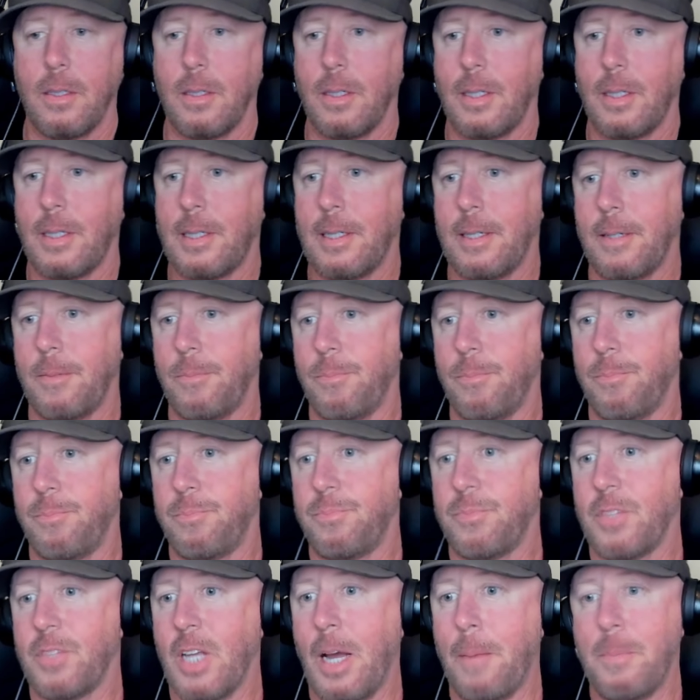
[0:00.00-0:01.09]

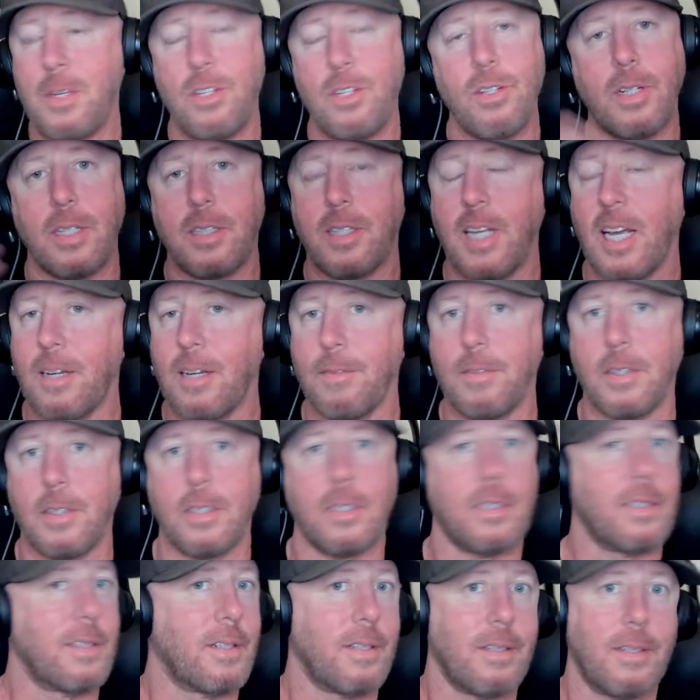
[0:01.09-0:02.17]
I mean, you can think of
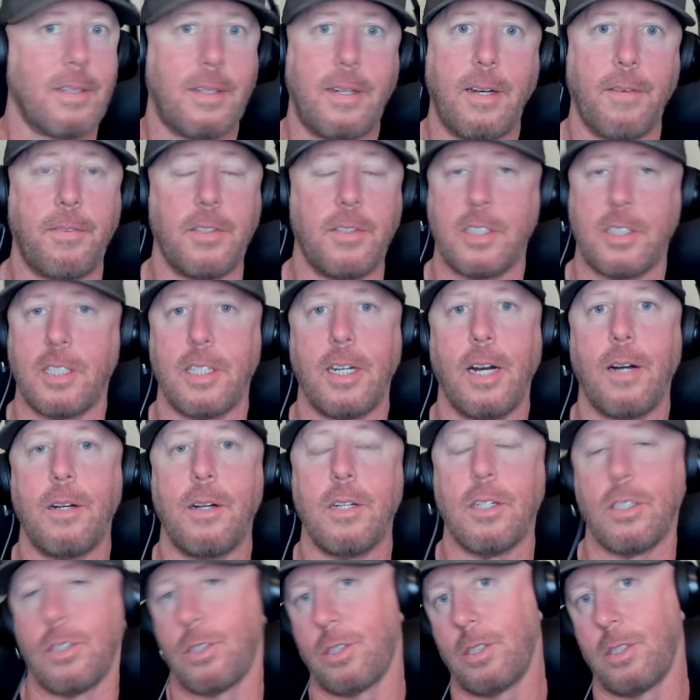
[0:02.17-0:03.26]
different
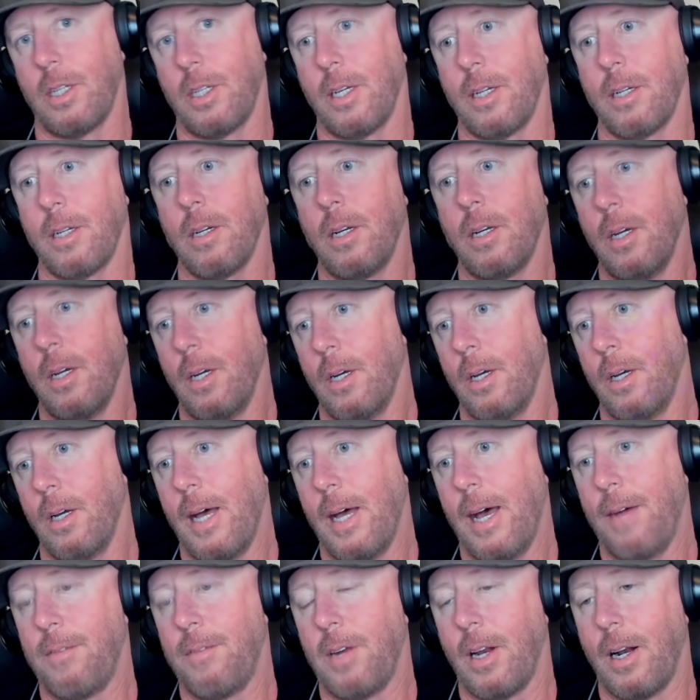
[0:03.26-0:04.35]
scenarios that
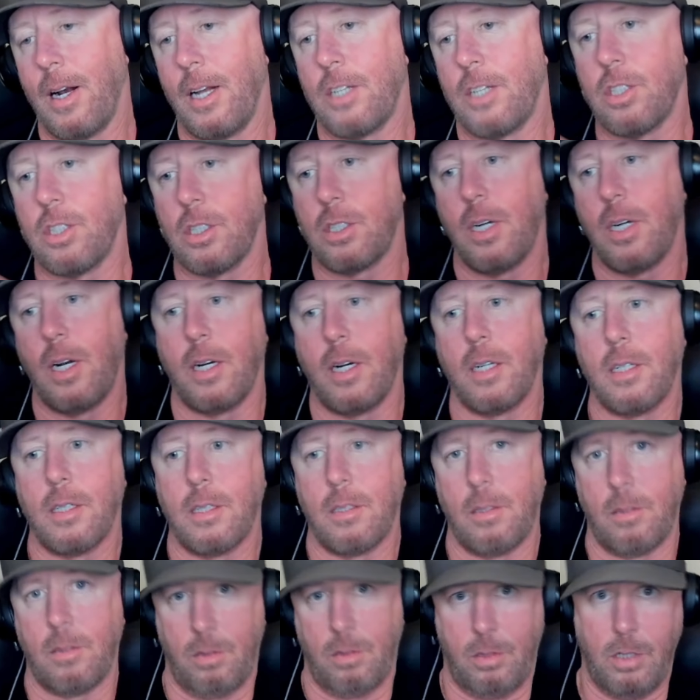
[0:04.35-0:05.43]
have an electronic
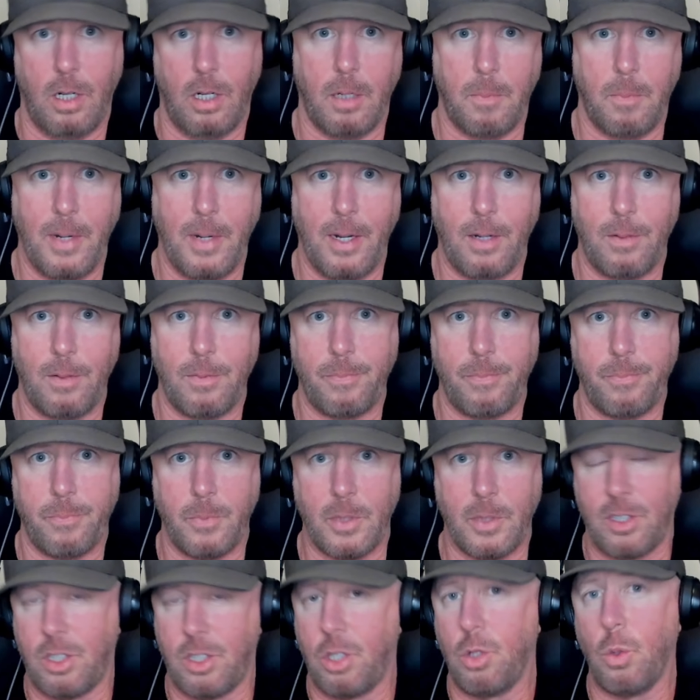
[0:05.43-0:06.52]
truck mount
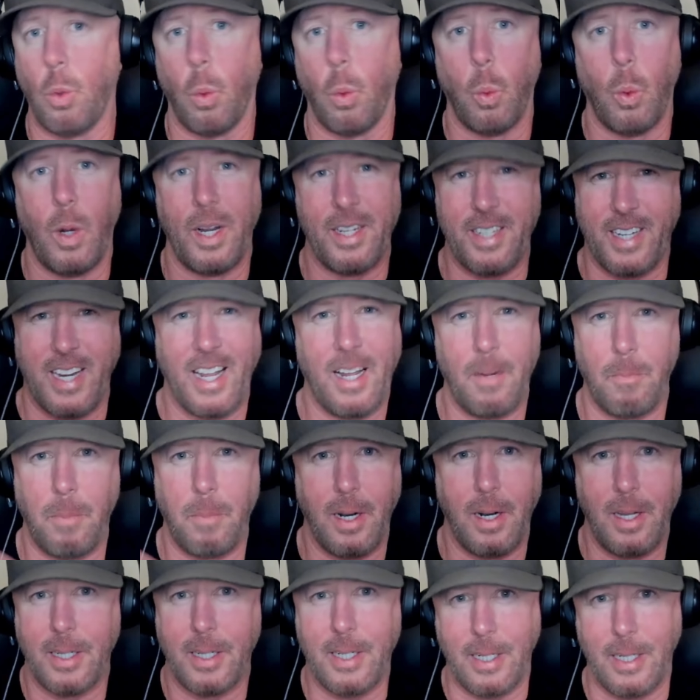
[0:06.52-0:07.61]
with two 110
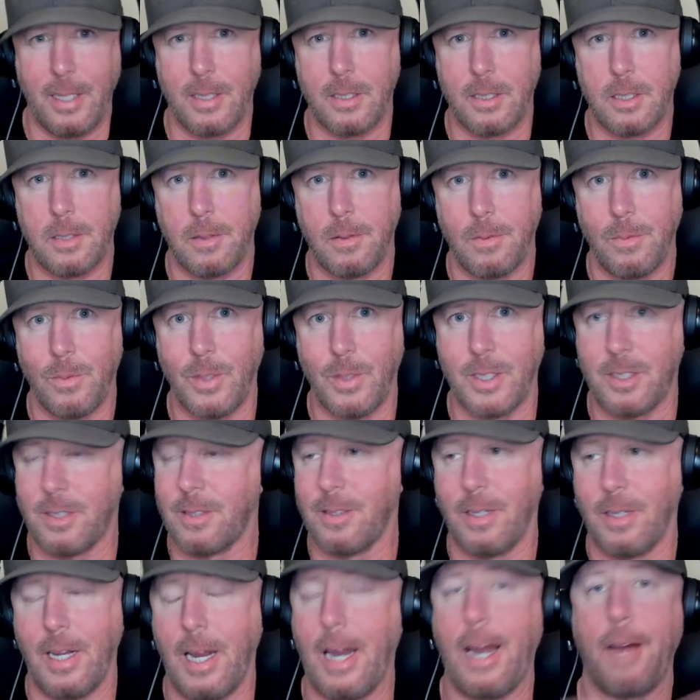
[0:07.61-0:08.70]
plugins, which
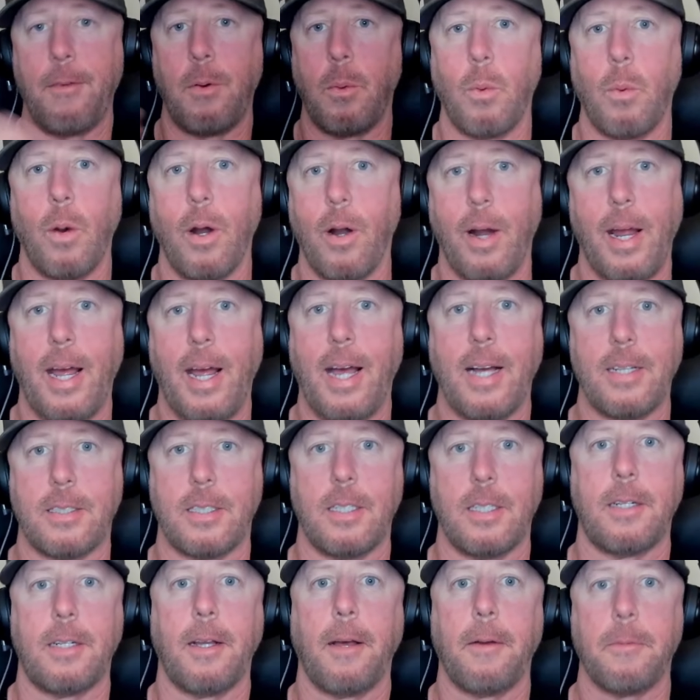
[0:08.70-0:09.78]
everywhere has
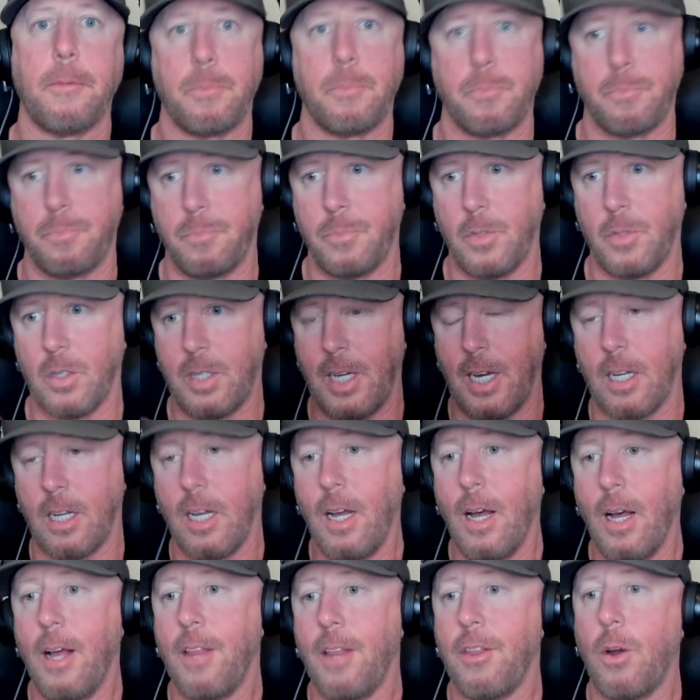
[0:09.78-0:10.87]
it. Okay,
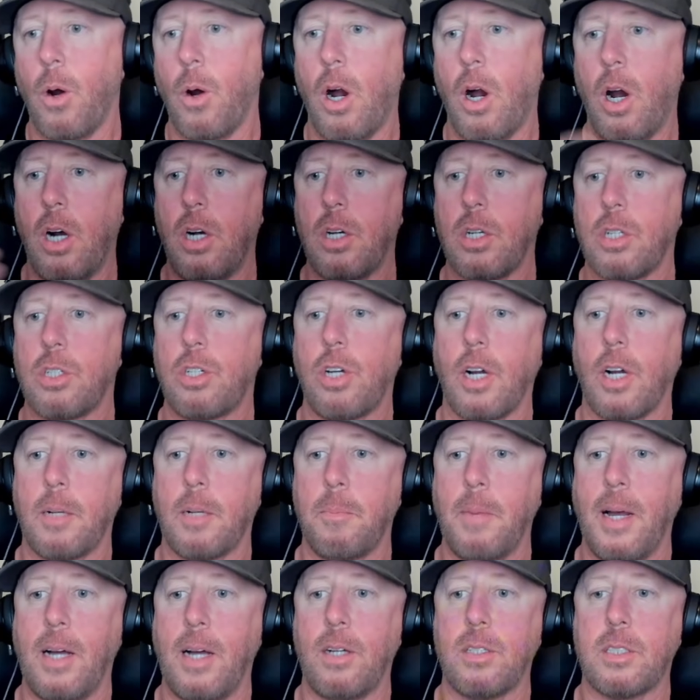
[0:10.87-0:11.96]
there are truck
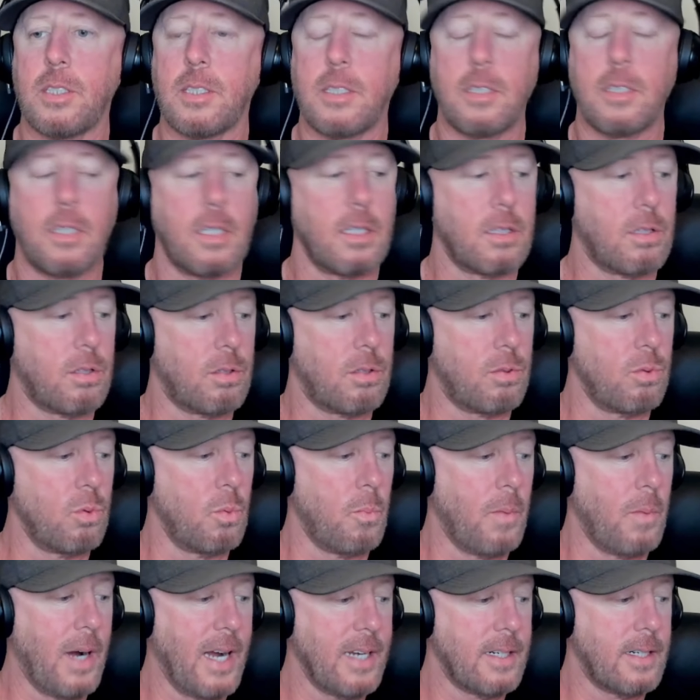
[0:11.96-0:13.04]
mounts through
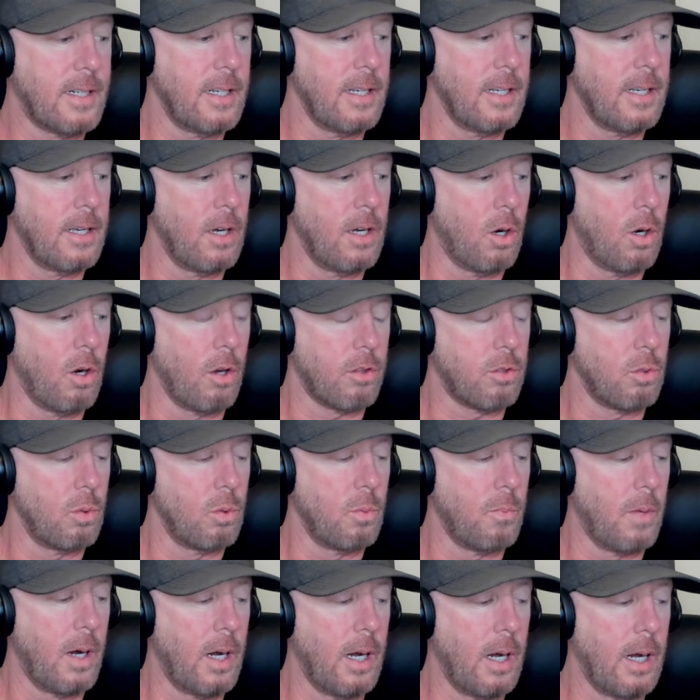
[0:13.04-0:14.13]
Mighty or through